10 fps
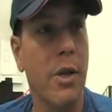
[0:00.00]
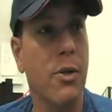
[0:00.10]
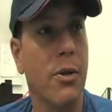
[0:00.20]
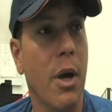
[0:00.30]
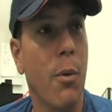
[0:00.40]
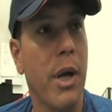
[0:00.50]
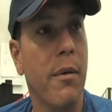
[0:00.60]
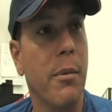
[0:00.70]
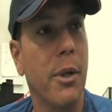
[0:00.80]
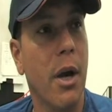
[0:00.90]
sure that we
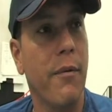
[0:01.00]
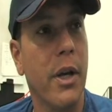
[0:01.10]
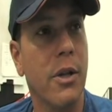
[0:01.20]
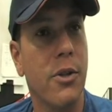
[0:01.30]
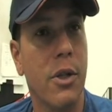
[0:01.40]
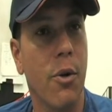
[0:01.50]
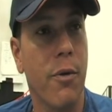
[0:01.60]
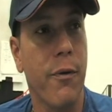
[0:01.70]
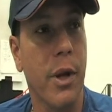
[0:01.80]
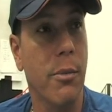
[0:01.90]
give them enough innings in
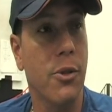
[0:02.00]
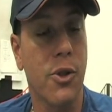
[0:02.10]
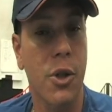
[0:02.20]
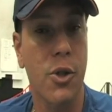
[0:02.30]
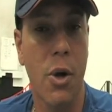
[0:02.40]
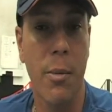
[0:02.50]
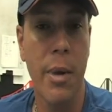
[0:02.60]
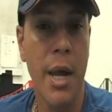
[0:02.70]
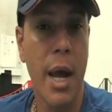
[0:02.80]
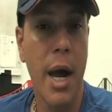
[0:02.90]
order for them to stay sharp.
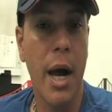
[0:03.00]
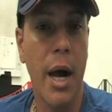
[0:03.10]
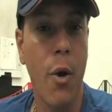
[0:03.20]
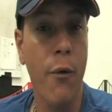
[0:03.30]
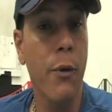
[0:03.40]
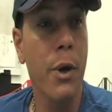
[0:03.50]
Uh, hopefully,